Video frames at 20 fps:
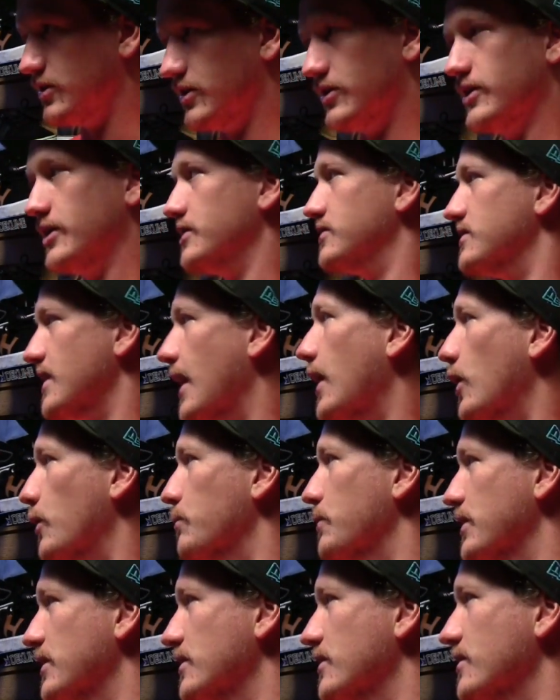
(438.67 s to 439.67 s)
you know, they
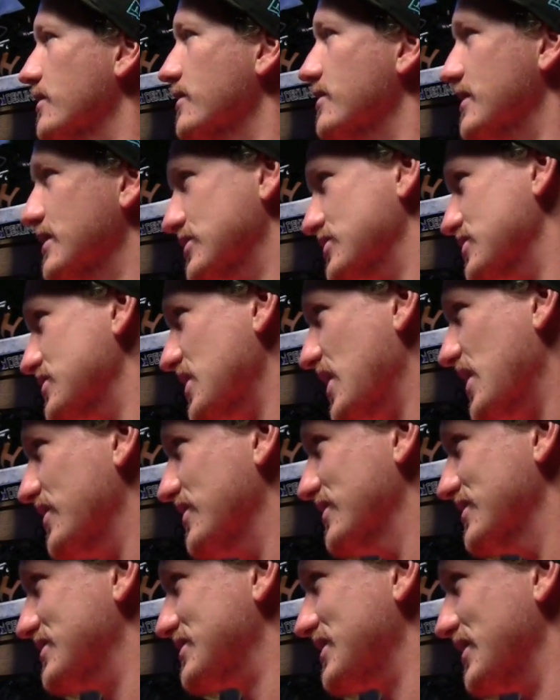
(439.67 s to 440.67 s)
tell me this is
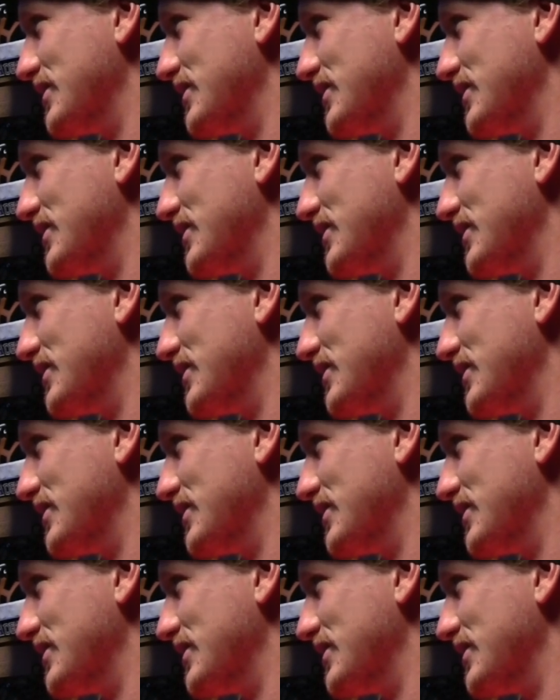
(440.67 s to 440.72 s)
how